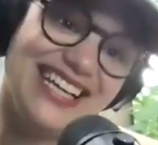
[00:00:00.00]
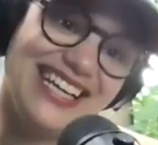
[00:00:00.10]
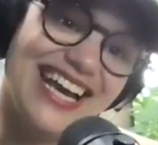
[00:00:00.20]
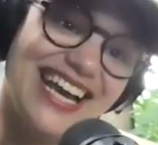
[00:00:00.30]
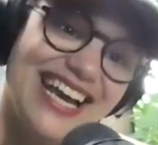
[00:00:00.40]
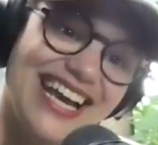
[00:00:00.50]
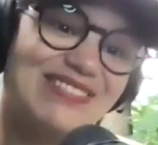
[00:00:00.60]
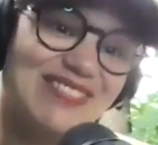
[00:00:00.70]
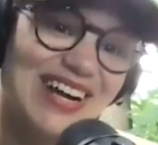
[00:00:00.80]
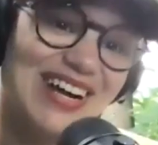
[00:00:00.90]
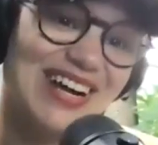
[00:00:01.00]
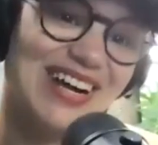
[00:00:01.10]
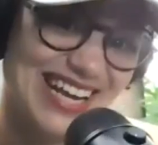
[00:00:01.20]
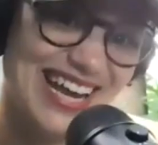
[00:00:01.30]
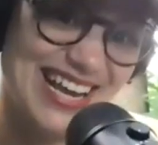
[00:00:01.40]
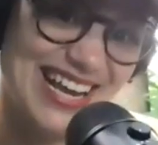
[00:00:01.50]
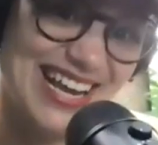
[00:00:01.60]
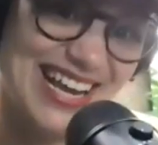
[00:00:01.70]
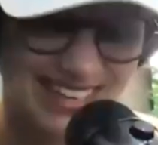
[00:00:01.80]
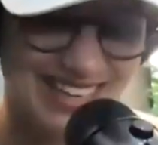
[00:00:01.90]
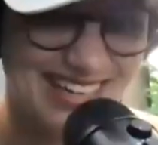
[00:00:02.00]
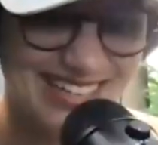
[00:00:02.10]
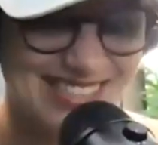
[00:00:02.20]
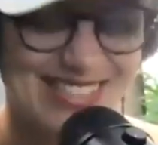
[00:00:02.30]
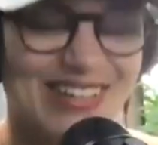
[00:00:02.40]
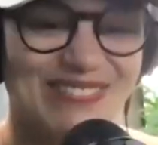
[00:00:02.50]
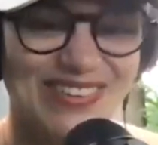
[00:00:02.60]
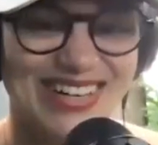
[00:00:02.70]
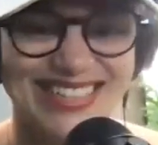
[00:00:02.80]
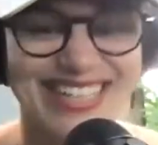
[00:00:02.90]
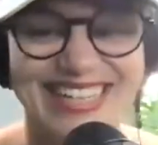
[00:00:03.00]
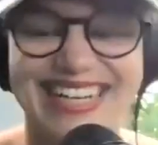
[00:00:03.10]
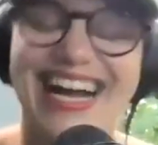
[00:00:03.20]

he has some abs, okay? I mean, hidden somewhere in there.